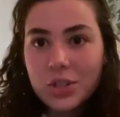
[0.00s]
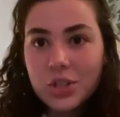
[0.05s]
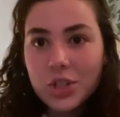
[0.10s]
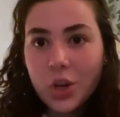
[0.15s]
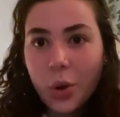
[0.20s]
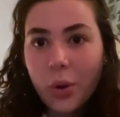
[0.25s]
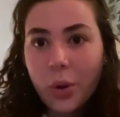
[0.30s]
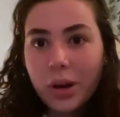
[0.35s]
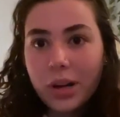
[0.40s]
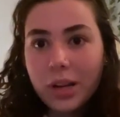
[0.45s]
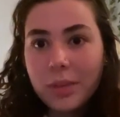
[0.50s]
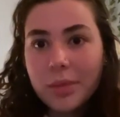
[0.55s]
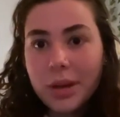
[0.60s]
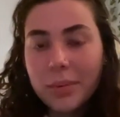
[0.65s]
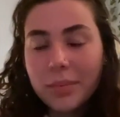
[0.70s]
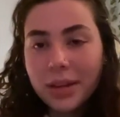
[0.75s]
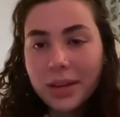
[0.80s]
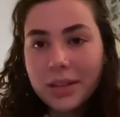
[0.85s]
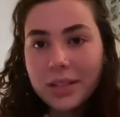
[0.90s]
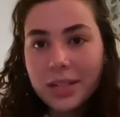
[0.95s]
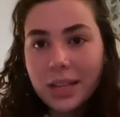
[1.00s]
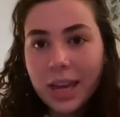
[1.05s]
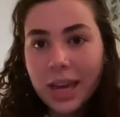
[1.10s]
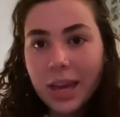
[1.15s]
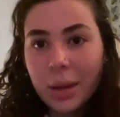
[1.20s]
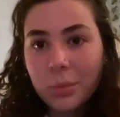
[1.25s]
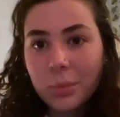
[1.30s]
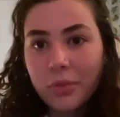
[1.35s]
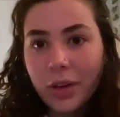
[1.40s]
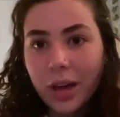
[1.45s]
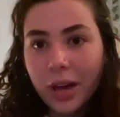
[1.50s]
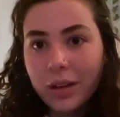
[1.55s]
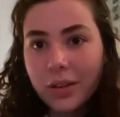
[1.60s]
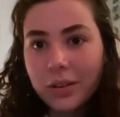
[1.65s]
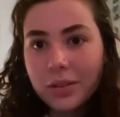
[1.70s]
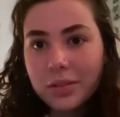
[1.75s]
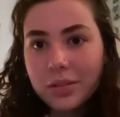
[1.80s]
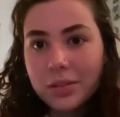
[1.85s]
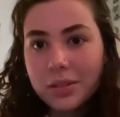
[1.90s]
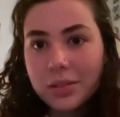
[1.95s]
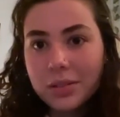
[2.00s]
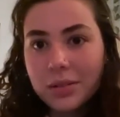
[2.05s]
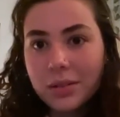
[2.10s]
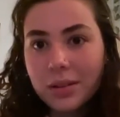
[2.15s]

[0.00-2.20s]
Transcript: show our commitment to camp values.